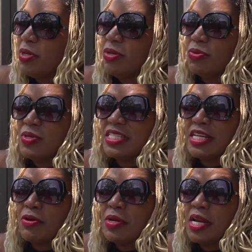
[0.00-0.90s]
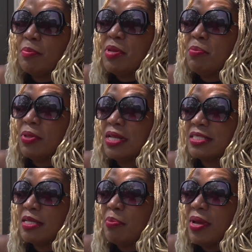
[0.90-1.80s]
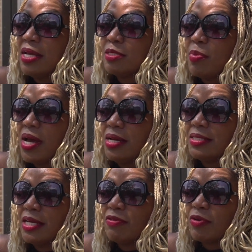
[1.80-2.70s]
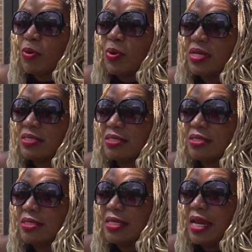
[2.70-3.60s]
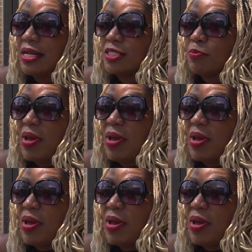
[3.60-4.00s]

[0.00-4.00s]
We do, we serenade people as they pass by, take requests, dance.